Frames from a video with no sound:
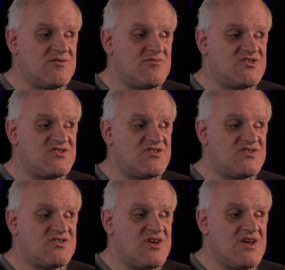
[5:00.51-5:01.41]

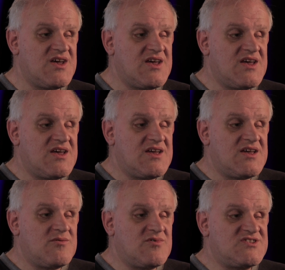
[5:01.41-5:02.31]

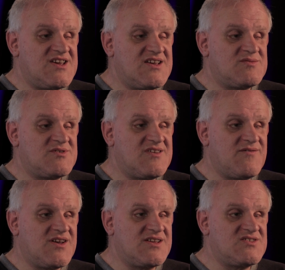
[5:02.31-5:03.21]
would take
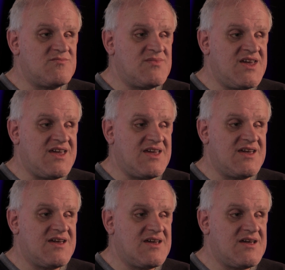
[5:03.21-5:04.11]
specifically to
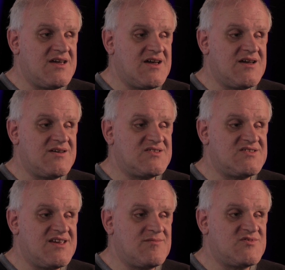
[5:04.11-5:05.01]
me. It
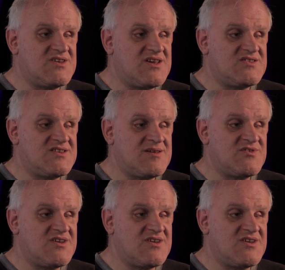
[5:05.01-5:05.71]
seemed its name